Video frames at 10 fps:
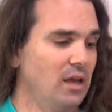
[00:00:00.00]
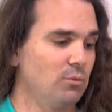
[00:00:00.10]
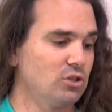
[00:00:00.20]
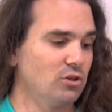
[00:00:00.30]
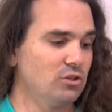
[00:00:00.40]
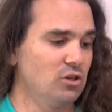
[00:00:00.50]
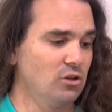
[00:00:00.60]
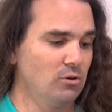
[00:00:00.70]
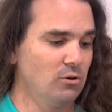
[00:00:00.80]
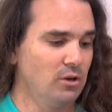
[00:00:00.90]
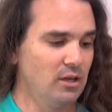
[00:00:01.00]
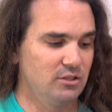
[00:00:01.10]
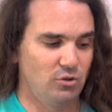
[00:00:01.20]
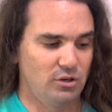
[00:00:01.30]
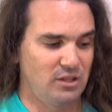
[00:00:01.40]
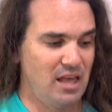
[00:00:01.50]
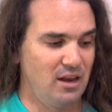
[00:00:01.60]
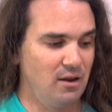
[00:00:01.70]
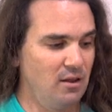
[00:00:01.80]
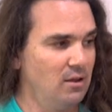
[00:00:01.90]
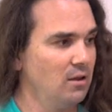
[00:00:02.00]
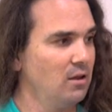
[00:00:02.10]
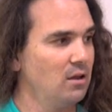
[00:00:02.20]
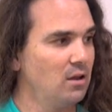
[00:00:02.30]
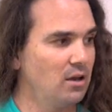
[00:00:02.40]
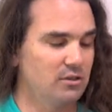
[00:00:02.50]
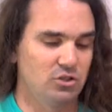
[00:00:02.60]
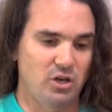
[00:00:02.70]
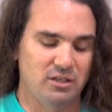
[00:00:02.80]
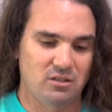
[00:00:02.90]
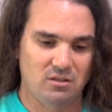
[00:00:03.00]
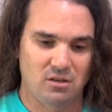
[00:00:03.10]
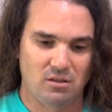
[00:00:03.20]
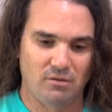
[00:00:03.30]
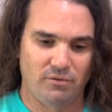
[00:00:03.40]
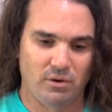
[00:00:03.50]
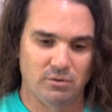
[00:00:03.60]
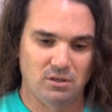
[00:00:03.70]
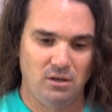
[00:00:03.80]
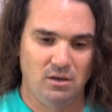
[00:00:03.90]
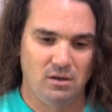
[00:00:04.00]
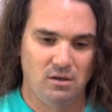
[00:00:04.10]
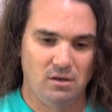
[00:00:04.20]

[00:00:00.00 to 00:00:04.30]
And what you can do is you can then adjust the frequency